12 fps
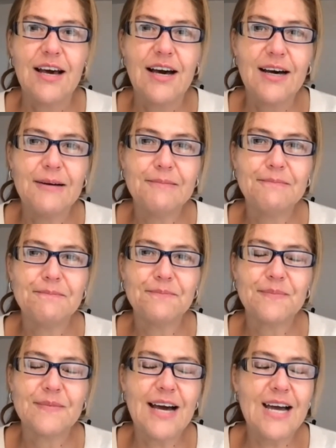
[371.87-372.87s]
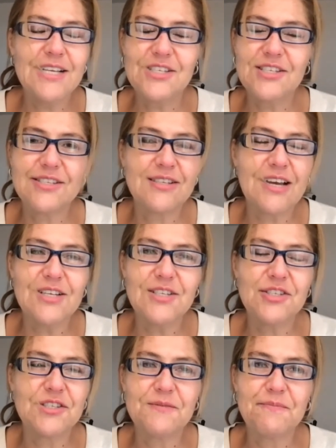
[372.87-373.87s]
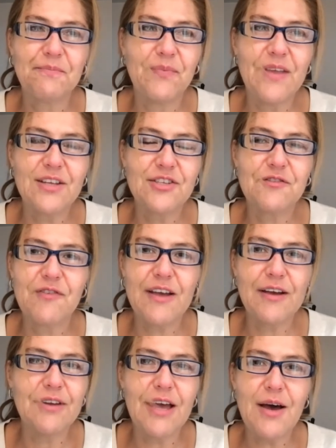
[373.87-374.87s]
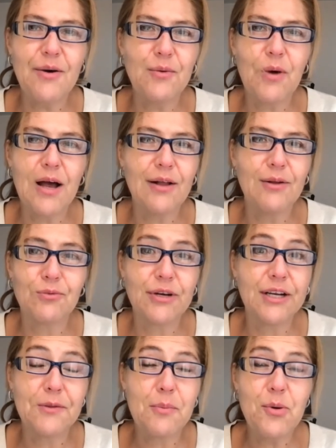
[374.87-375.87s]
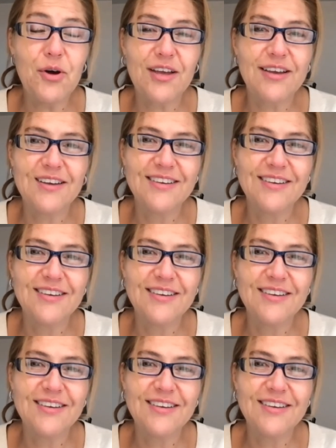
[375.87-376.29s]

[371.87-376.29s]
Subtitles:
I just found out while reading the book.